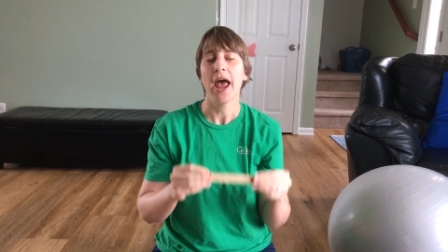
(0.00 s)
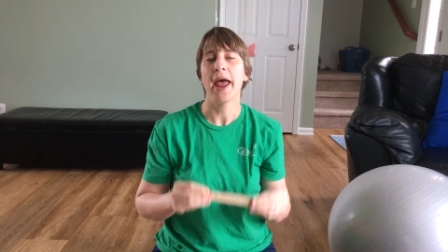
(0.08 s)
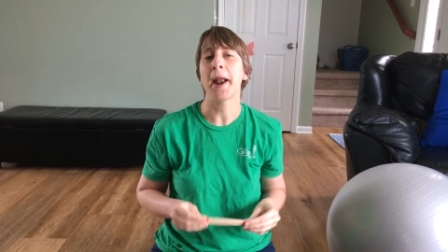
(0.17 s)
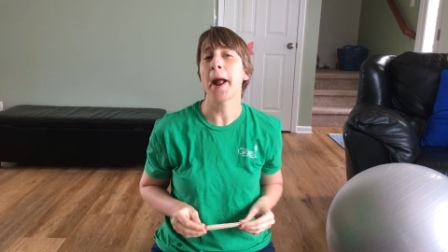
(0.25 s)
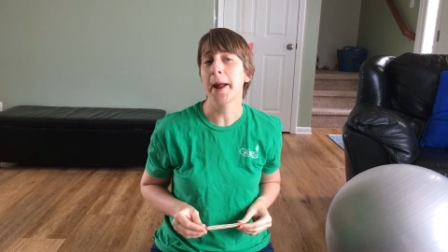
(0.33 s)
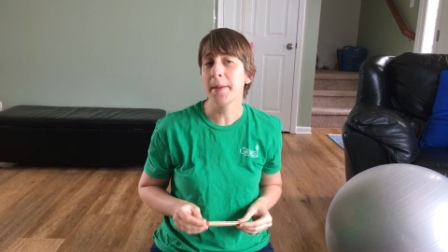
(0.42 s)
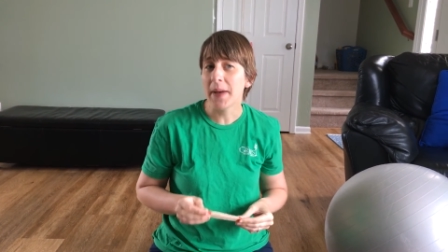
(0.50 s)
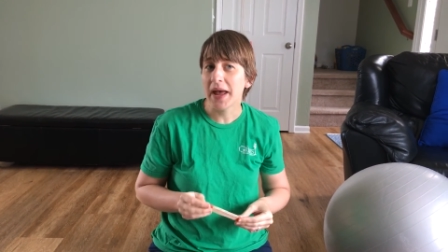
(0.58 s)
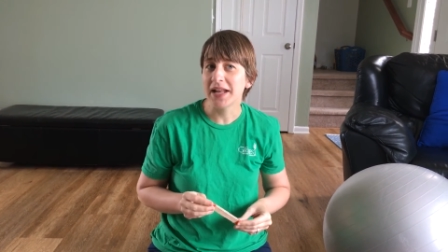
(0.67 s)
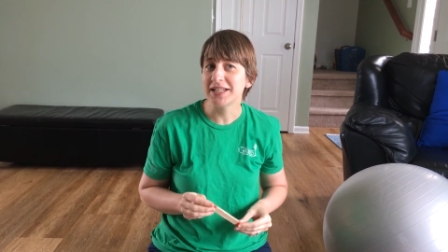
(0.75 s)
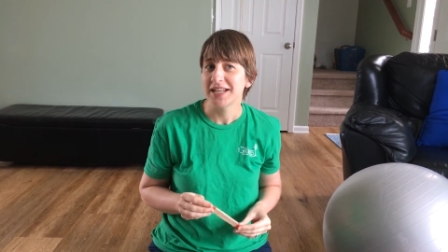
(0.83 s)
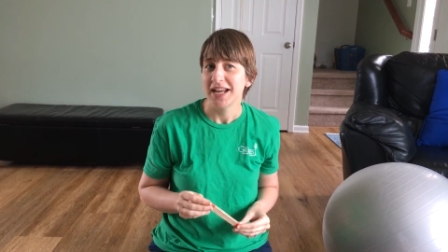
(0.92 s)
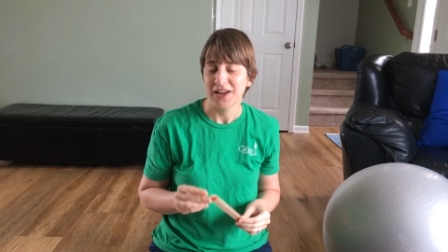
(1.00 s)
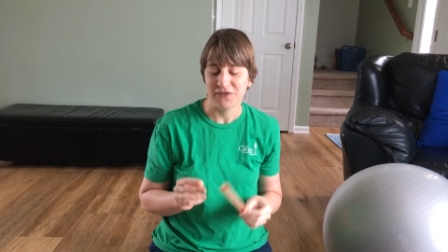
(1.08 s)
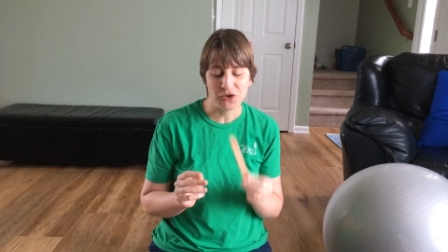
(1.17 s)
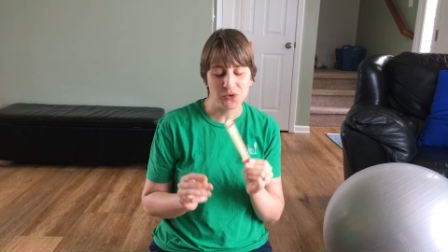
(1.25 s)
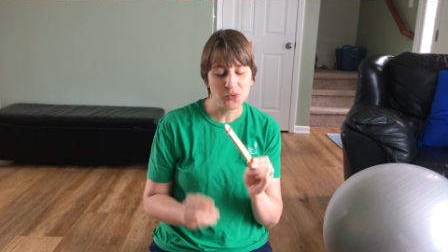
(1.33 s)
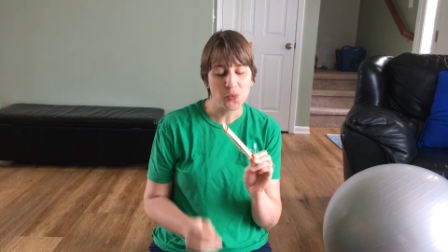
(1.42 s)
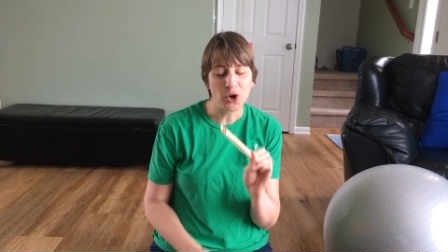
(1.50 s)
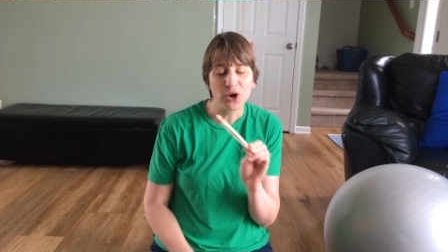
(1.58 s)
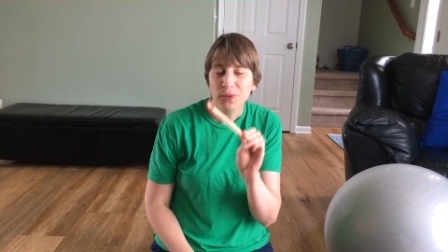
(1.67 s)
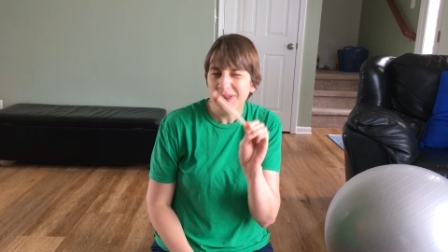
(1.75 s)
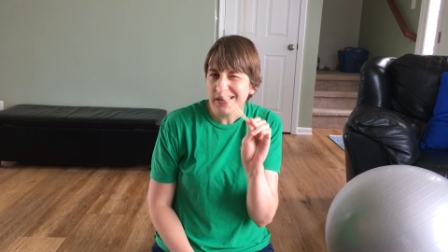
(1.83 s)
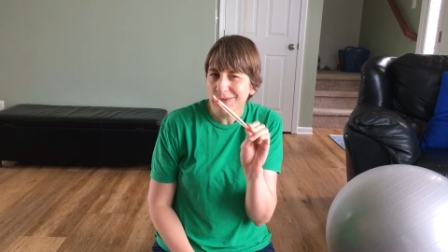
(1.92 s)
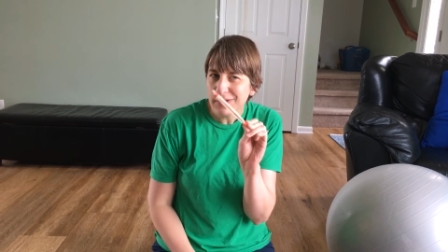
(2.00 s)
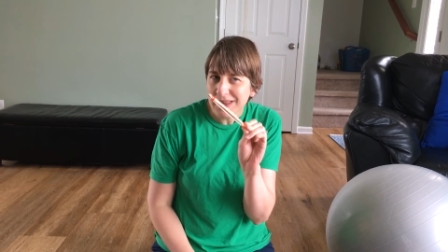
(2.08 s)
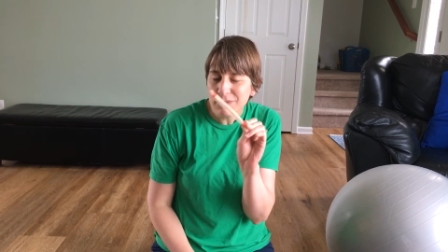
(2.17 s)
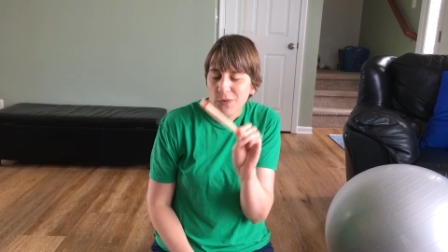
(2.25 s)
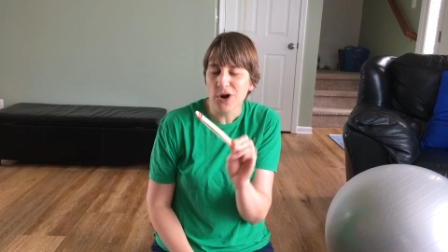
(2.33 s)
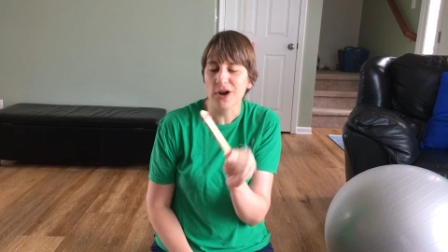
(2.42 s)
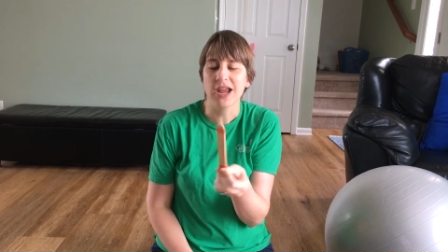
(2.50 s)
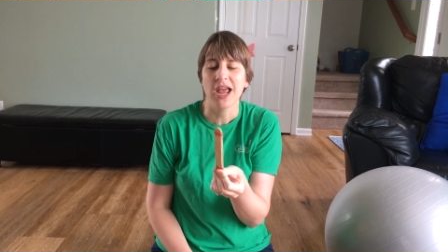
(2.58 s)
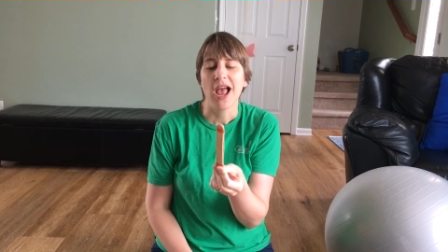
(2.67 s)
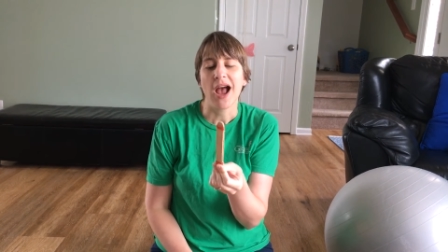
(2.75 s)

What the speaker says: and I bet if you really work,